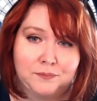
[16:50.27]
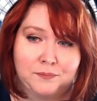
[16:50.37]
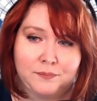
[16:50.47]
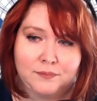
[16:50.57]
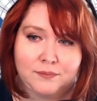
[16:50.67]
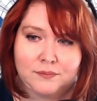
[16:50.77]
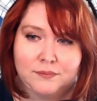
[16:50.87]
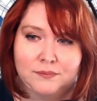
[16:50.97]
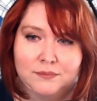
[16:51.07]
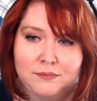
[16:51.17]

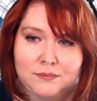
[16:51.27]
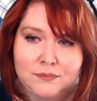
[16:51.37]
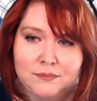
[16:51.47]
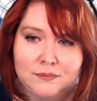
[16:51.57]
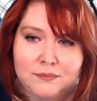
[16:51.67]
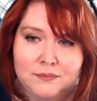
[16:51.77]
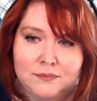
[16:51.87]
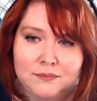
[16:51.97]
[no speech]